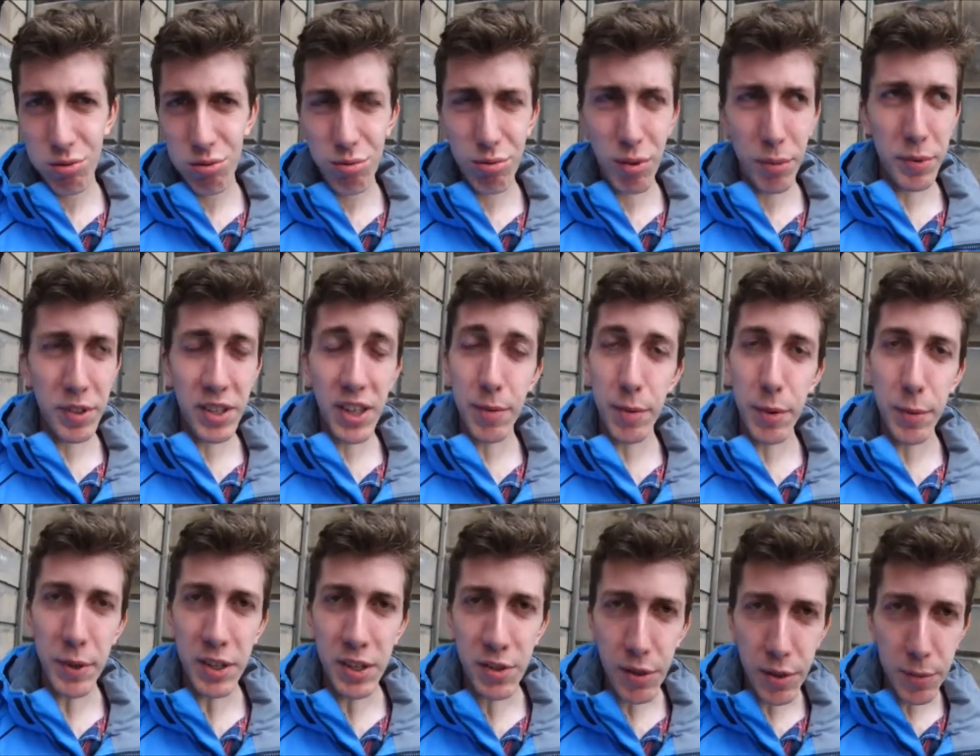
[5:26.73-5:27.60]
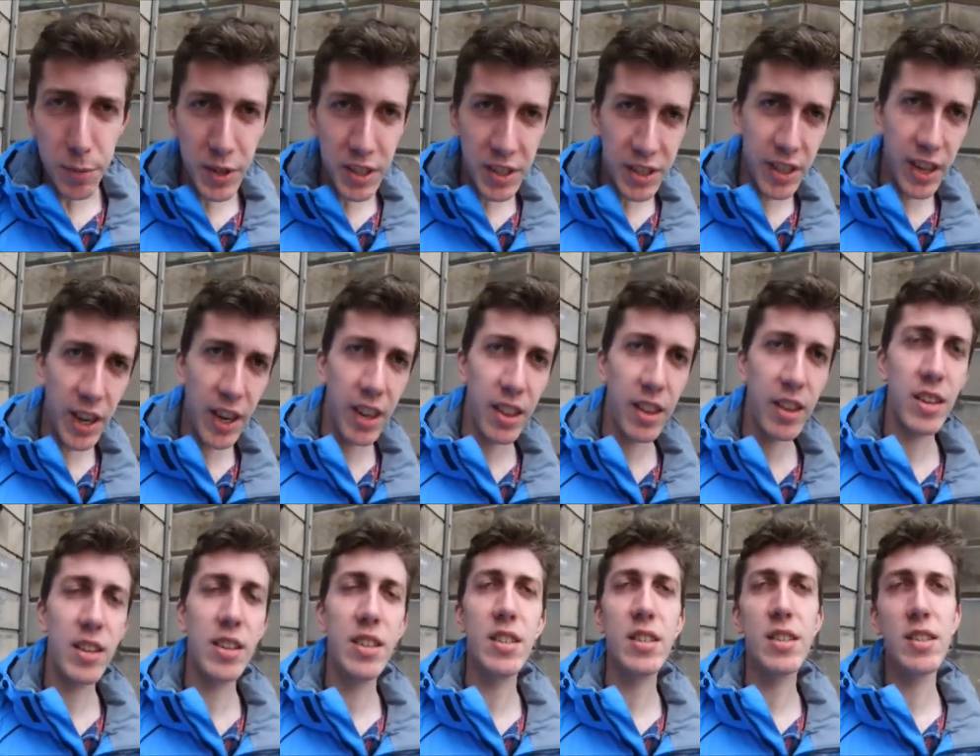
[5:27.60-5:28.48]
Probably take me about 20 minutes to get
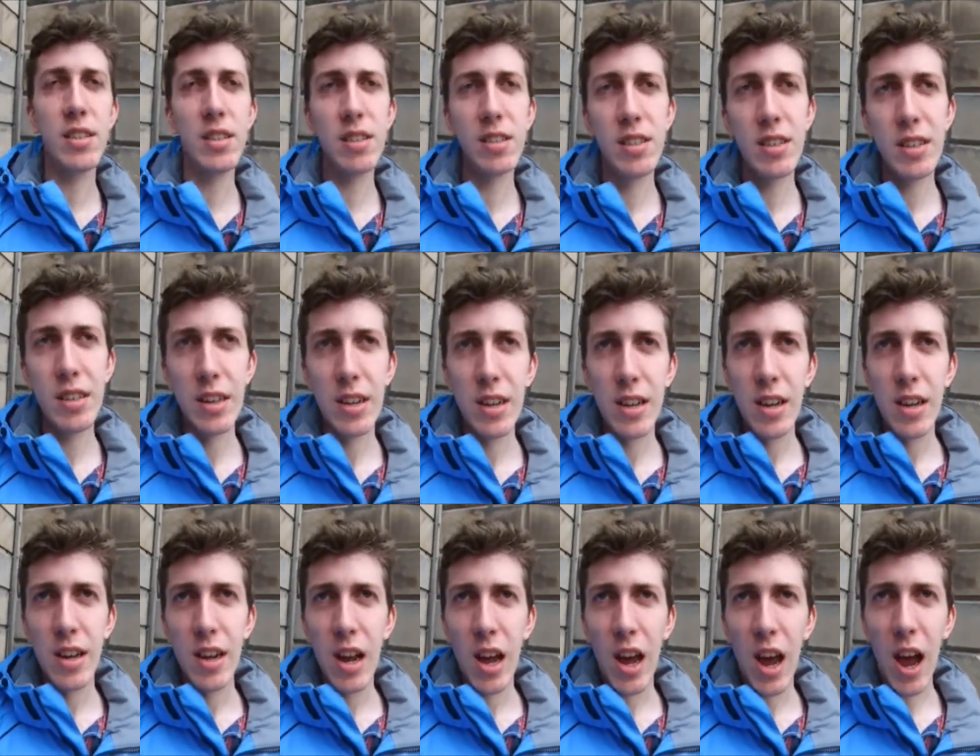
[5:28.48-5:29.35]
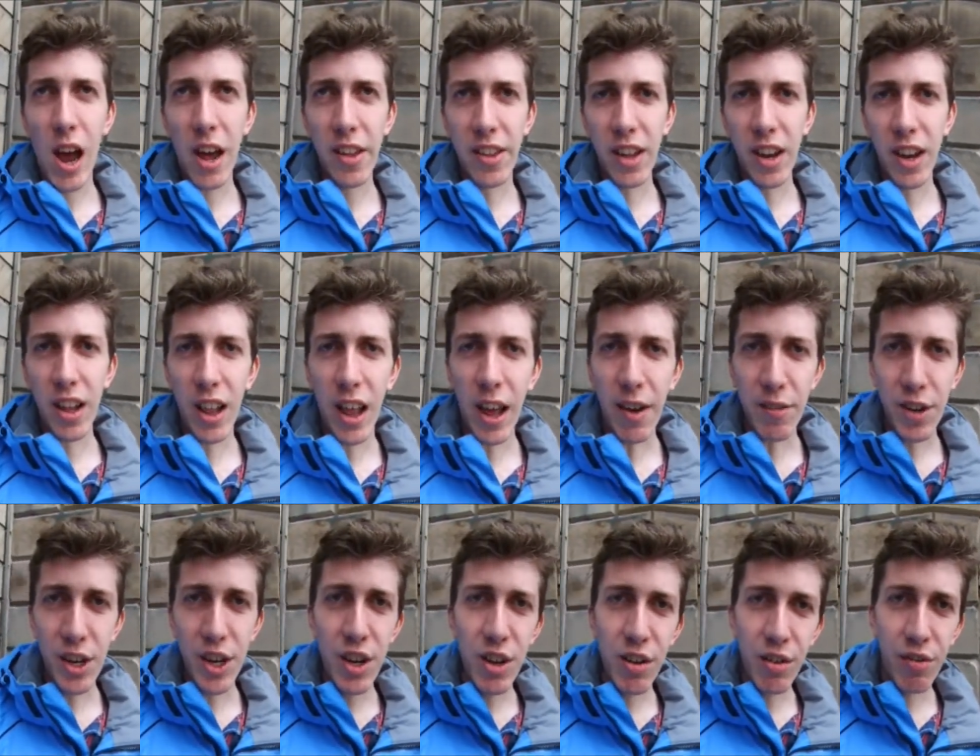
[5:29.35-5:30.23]
there, and then I'll have
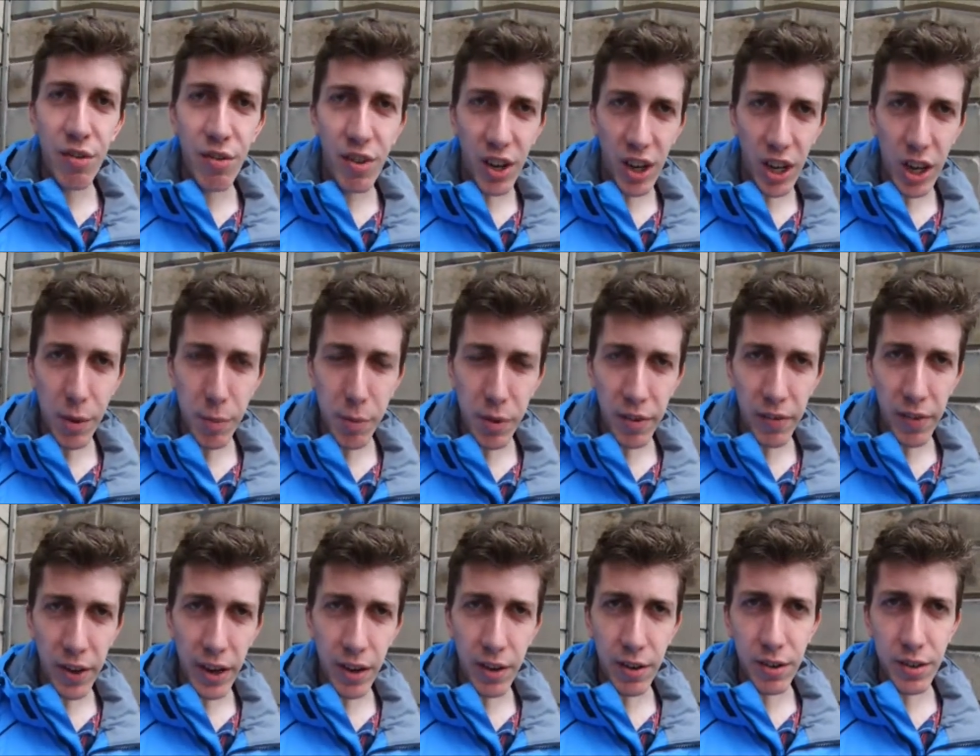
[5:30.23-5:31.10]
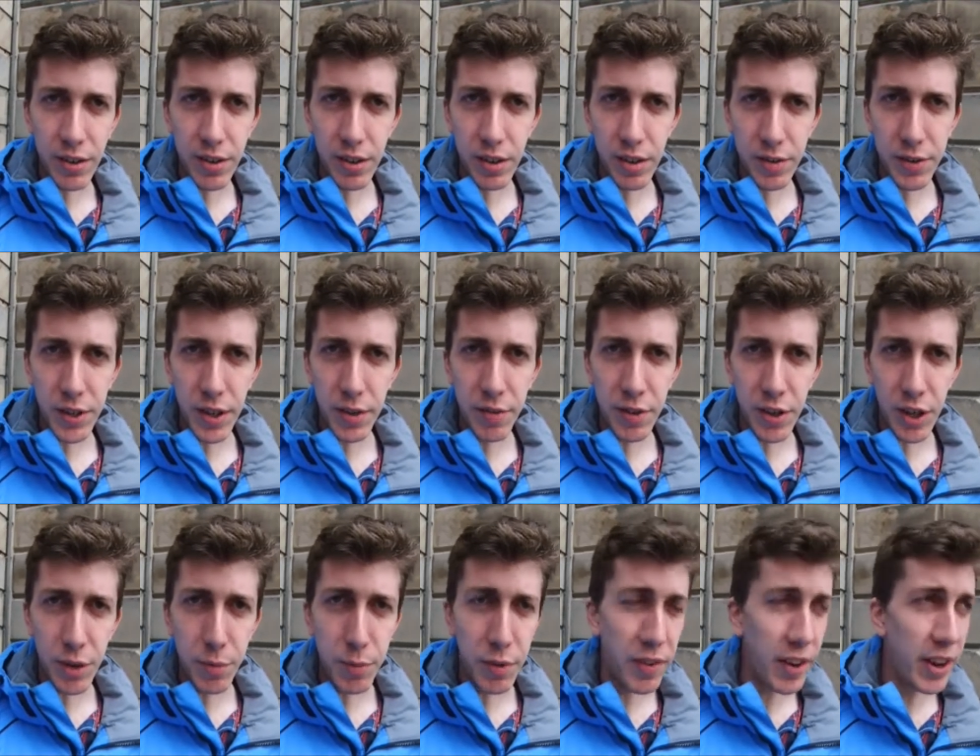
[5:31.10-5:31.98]
enough time for a couple of
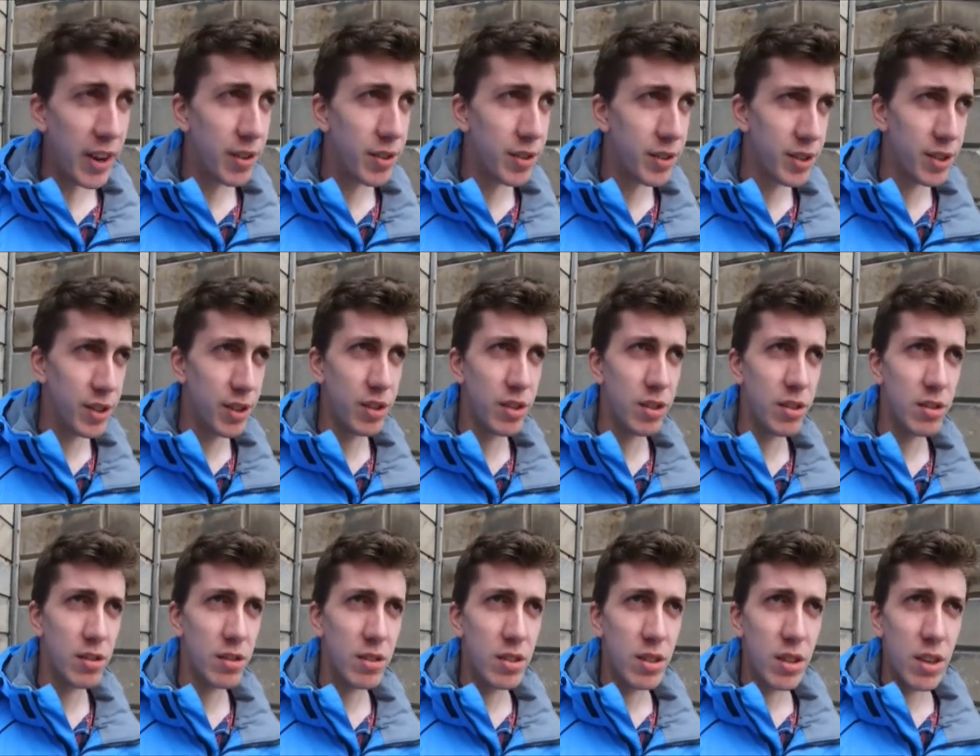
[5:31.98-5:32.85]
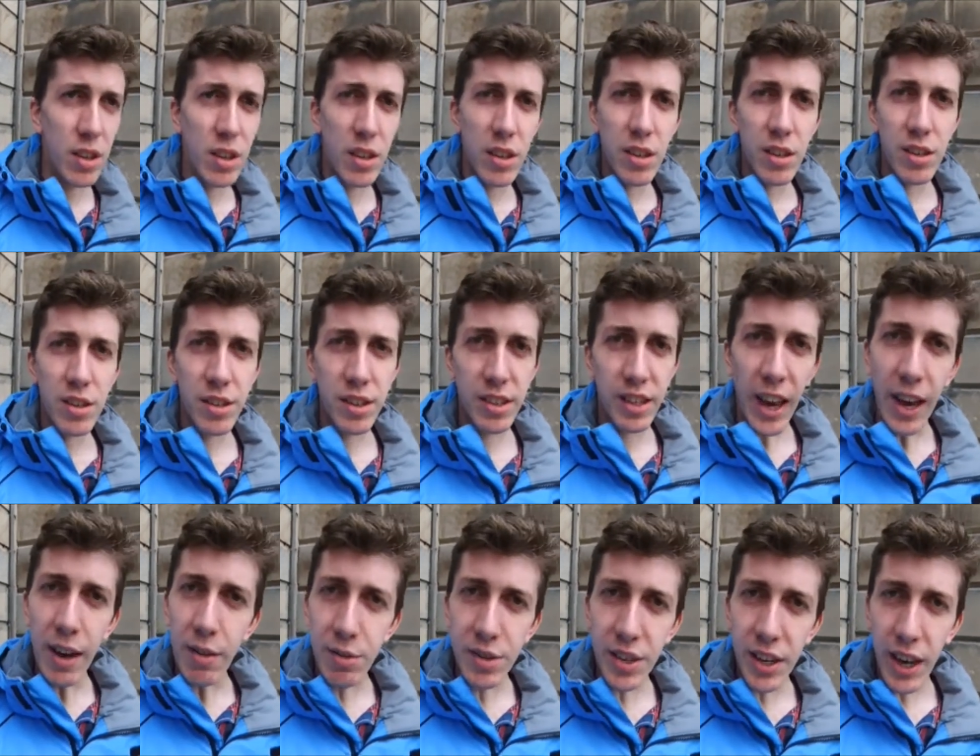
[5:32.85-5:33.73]
hours
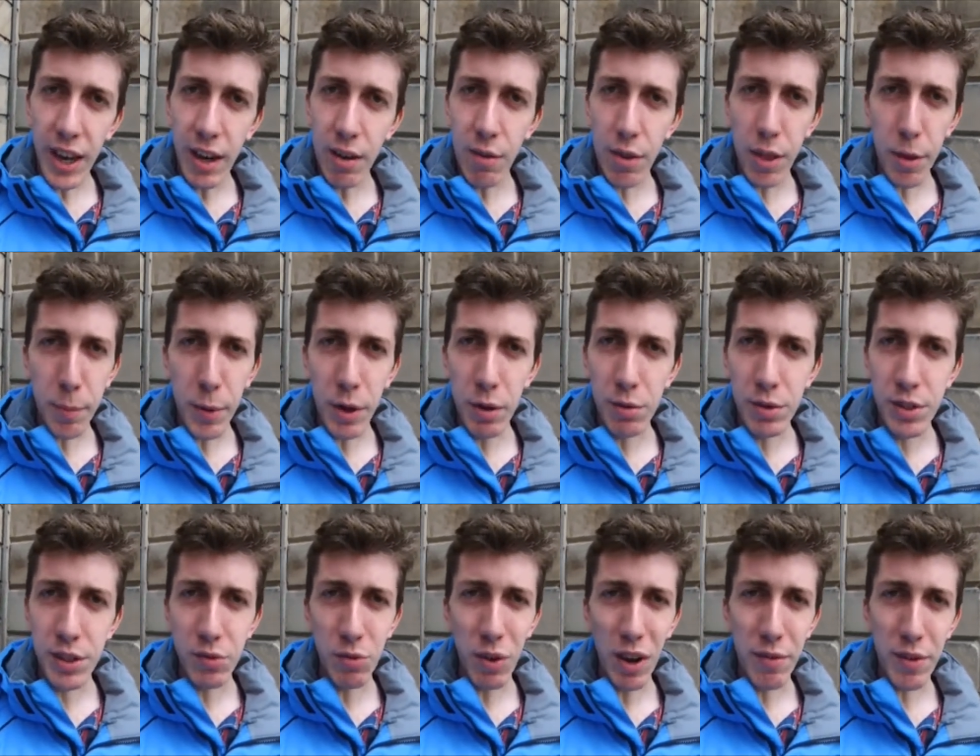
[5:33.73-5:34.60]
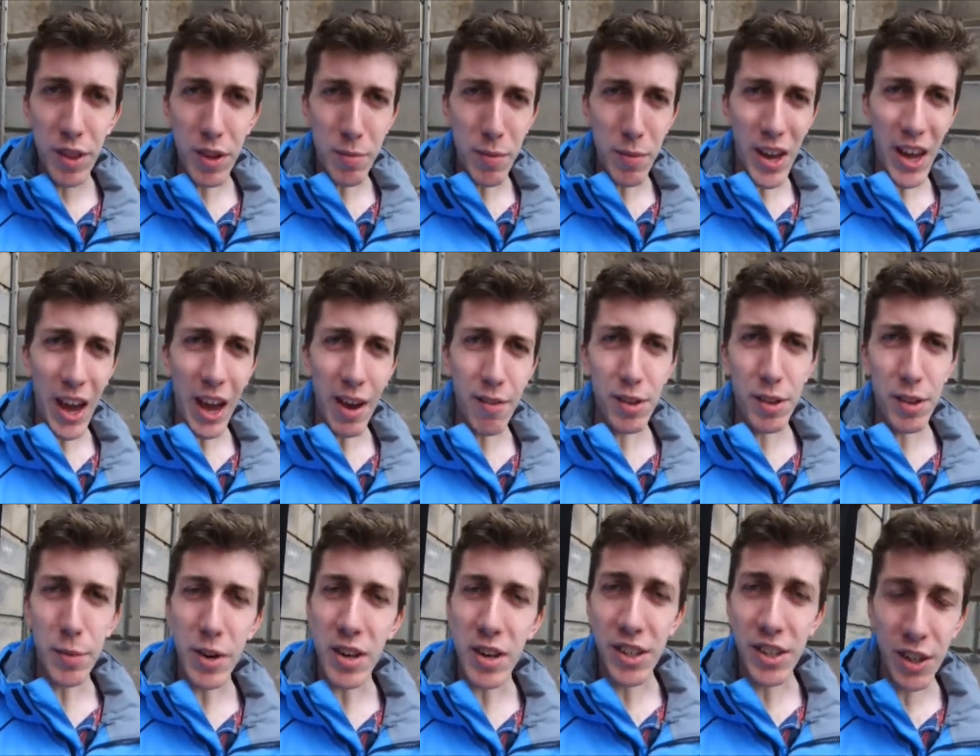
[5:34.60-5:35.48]
scouting out the boats and whatever they may have at the
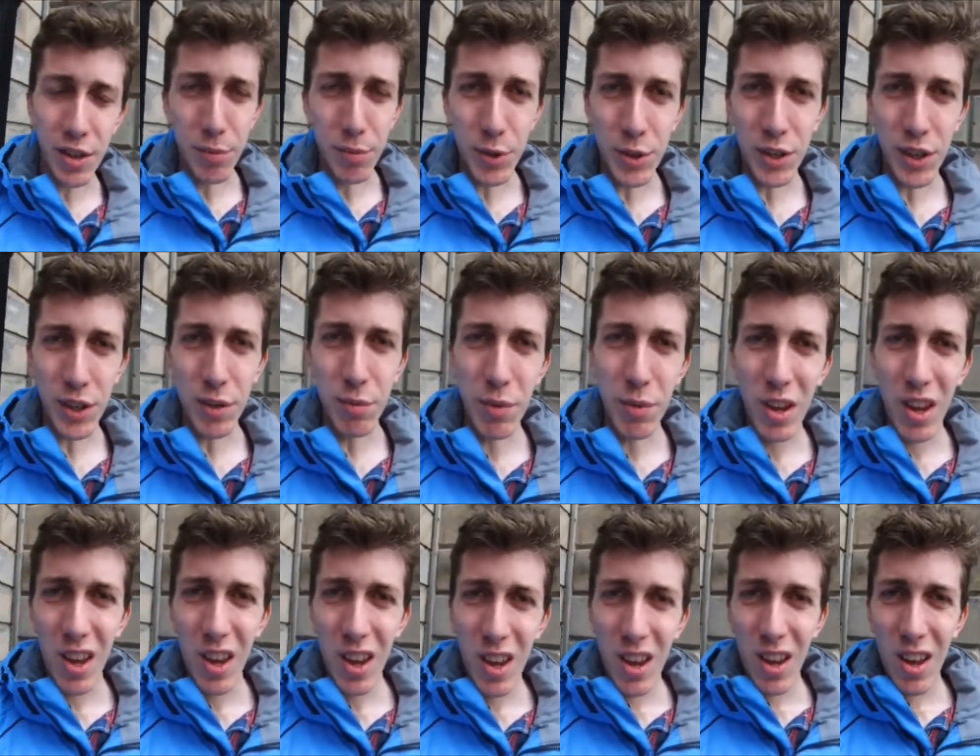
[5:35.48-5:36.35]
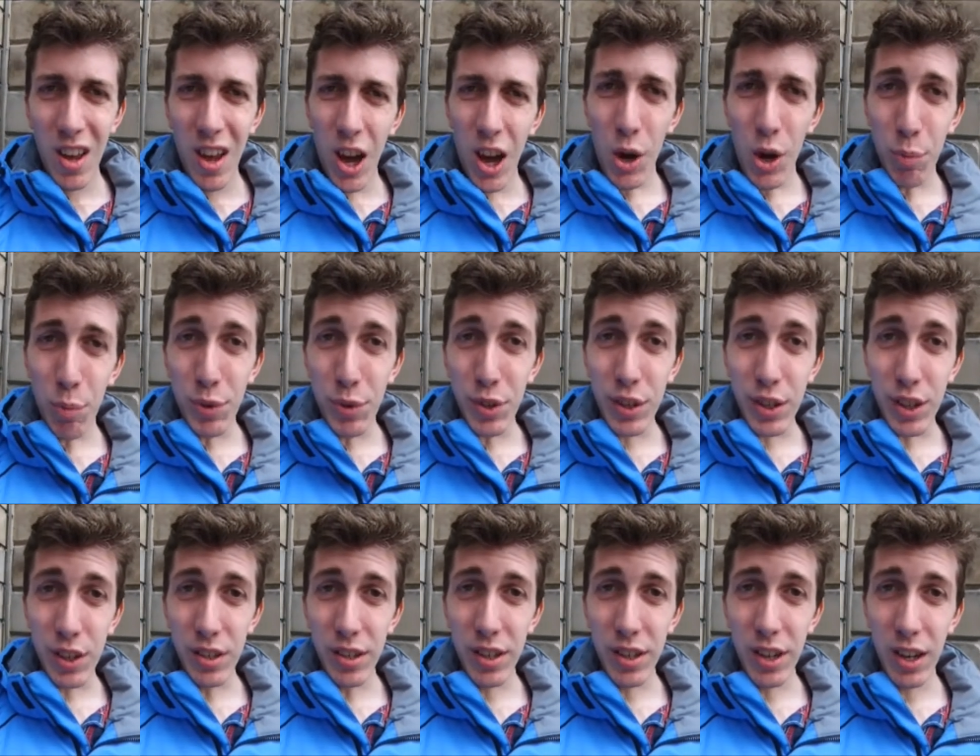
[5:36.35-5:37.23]
Maritime Museum. Hope it's
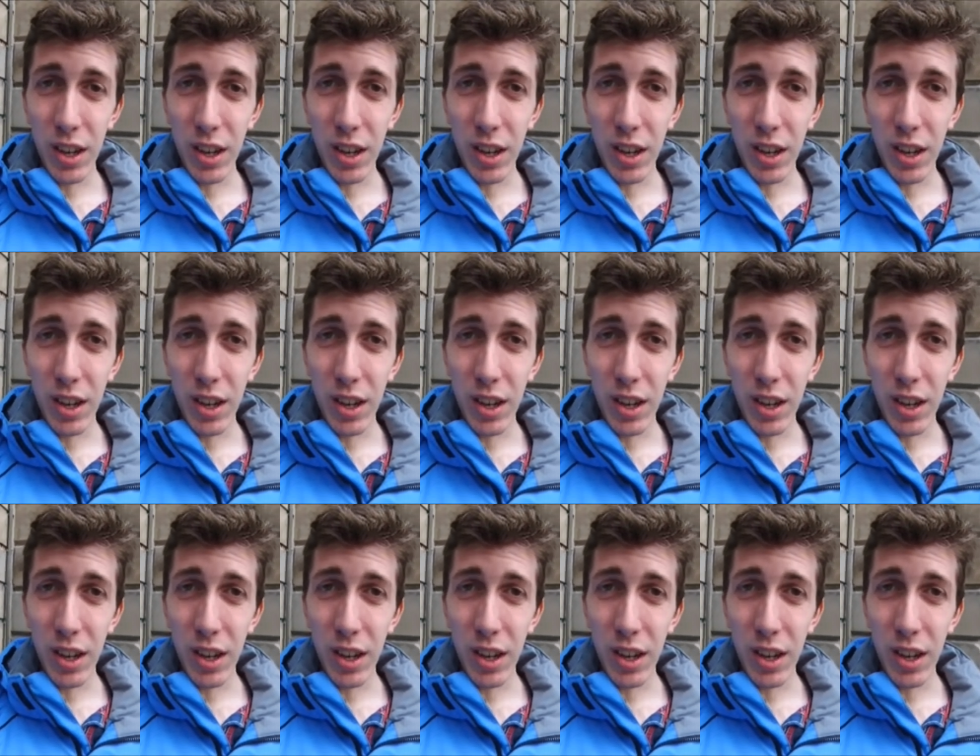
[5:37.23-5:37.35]
good.